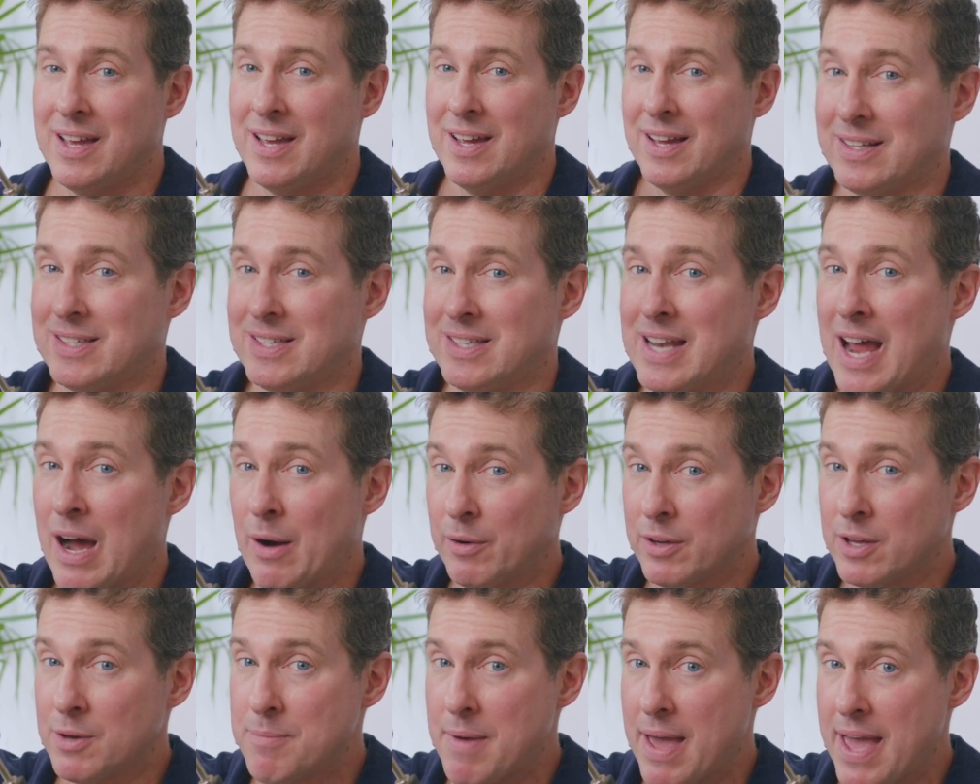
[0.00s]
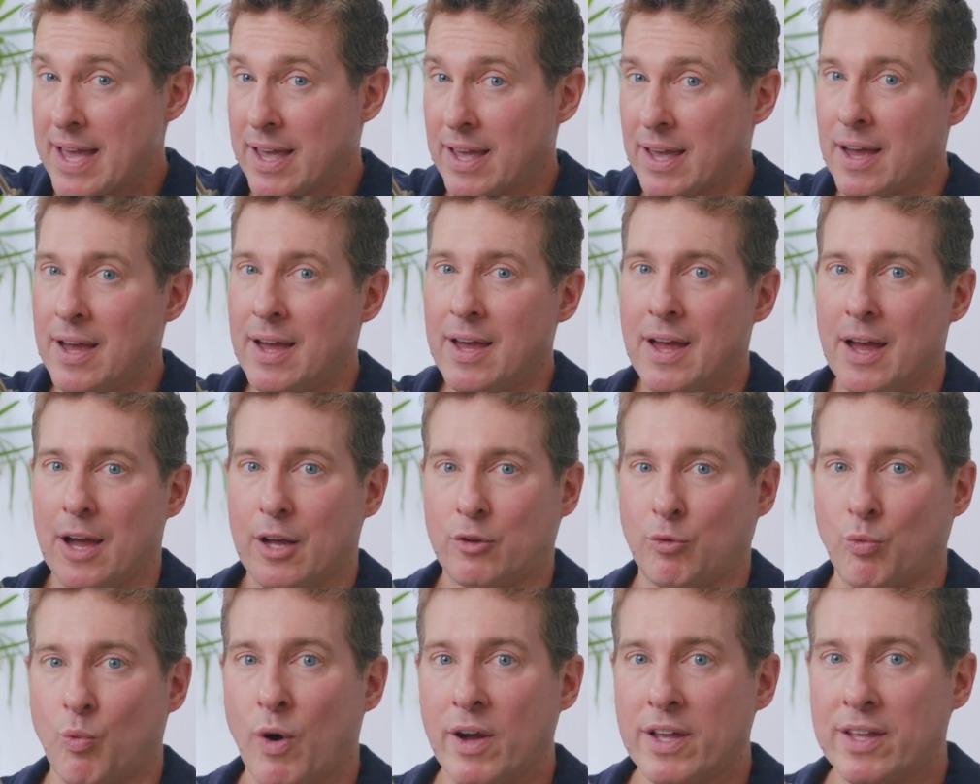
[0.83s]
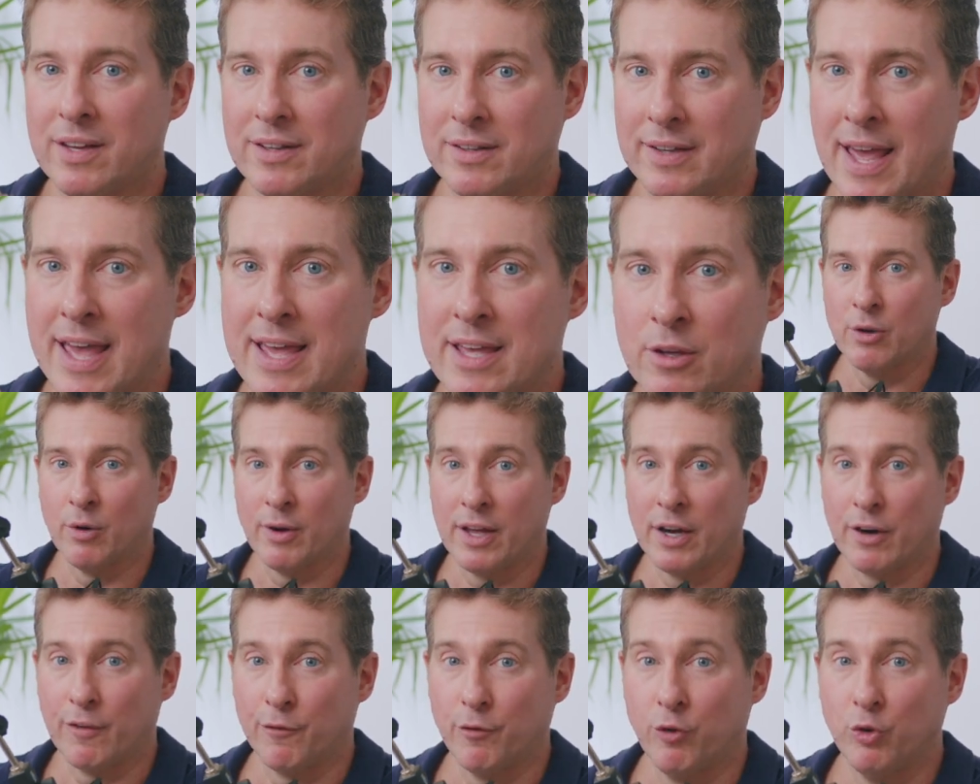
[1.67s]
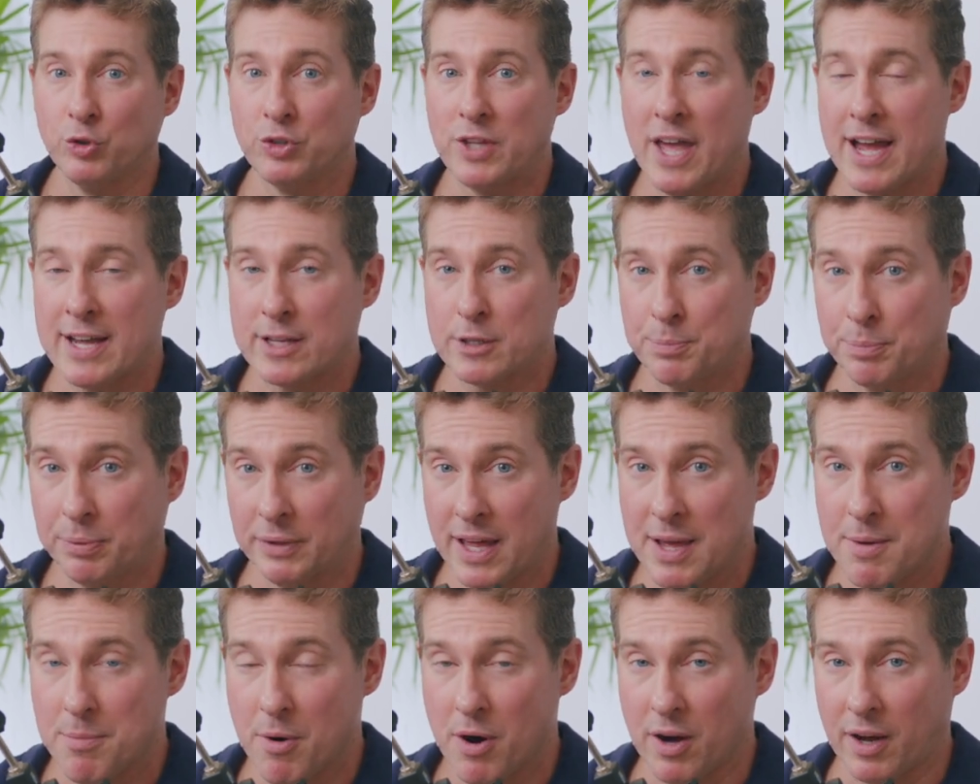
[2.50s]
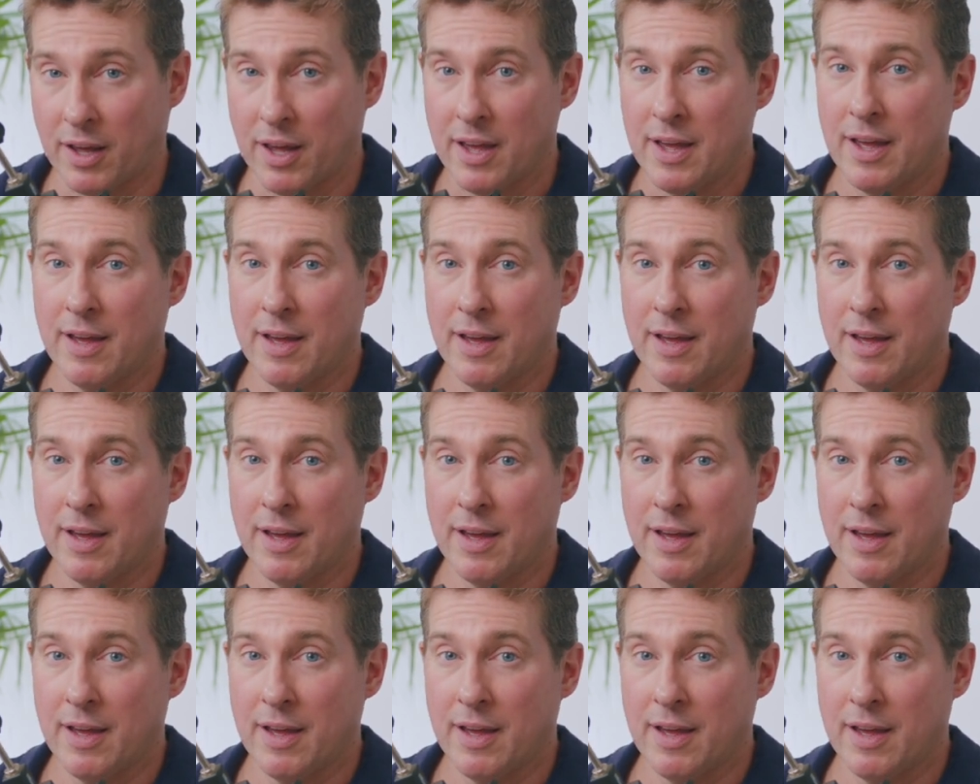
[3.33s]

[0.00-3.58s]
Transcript: It's not what you make, it's what you take. You'll get our full tax playbook.